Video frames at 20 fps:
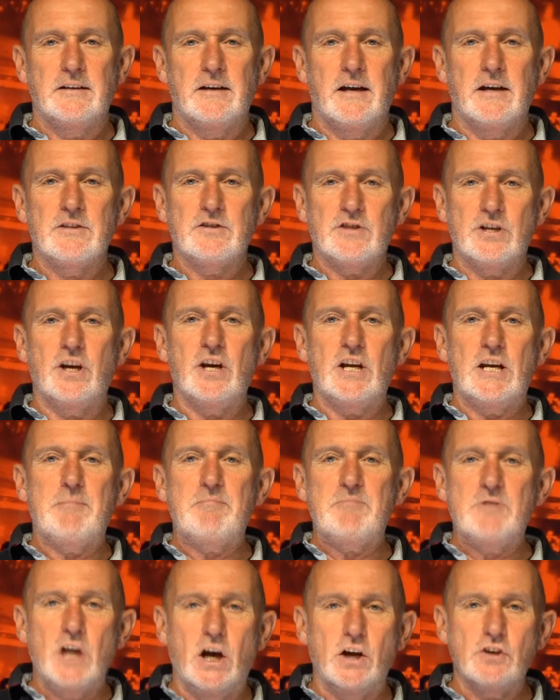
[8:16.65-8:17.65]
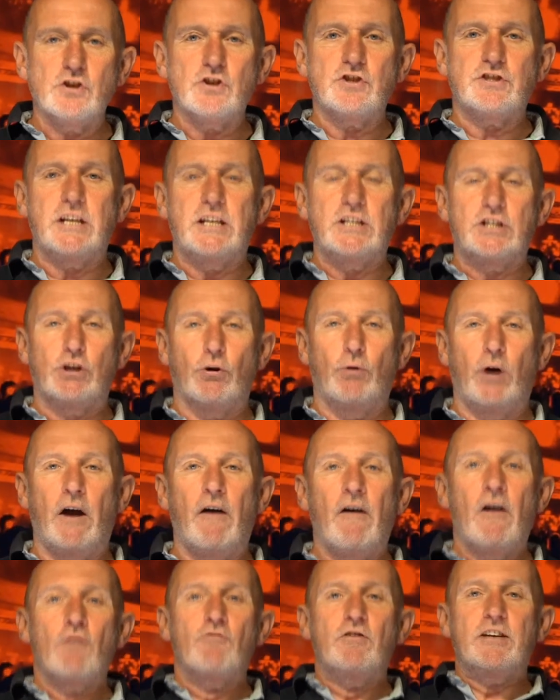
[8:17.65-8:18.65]
and turn him not just into
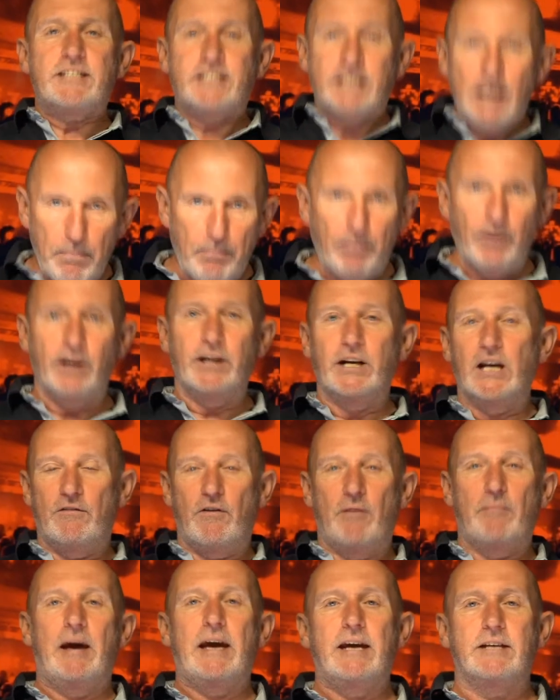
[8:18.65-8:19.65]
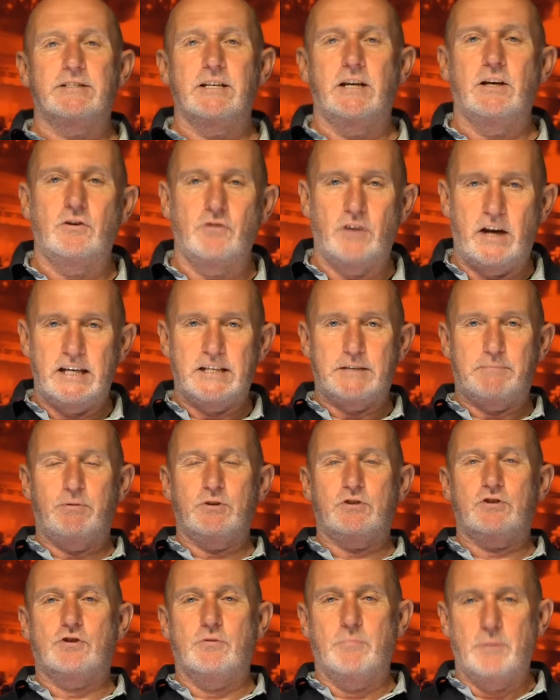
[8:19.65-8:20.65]
a recipient of amazing grace,
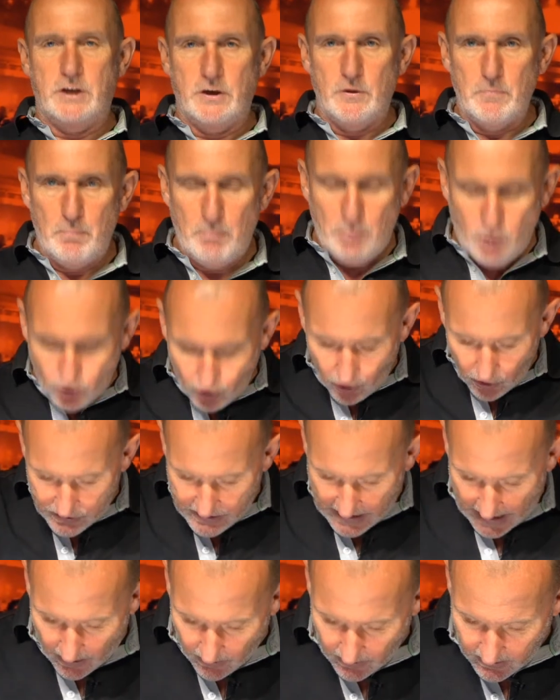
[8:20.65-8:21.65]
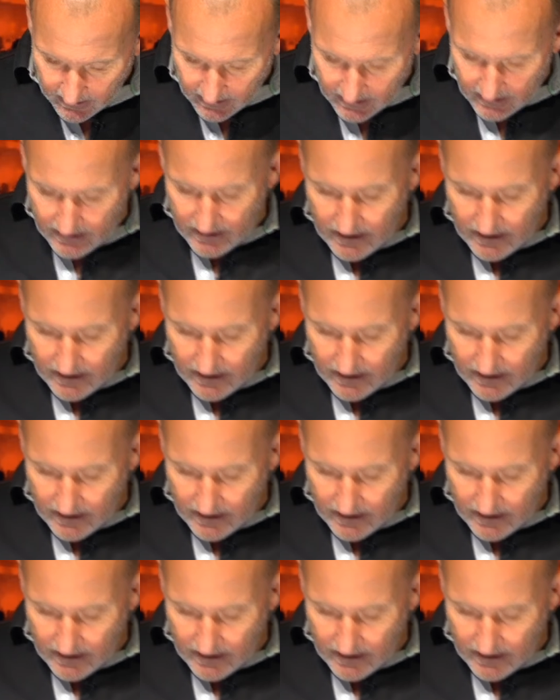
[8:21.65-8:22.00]
but somebody who pours out